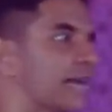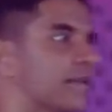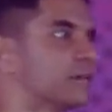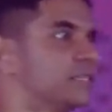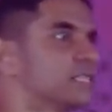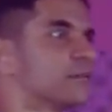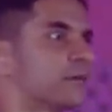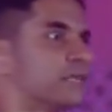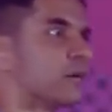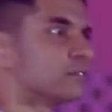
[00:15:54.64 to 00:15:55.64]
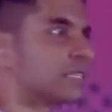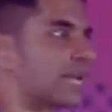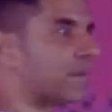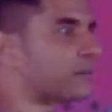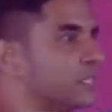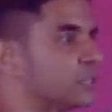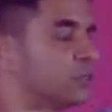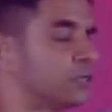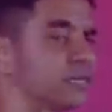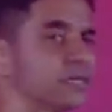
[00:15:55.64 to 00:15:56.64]
calories and 3,000 calories? You
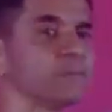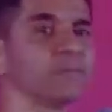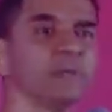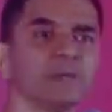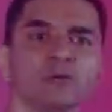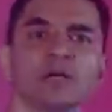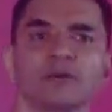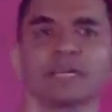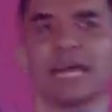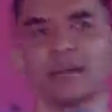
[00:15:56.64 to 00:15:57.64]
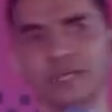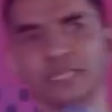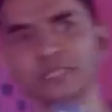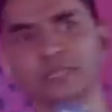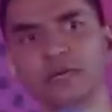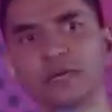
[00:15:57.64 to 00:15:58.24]
know that there are people who count calories?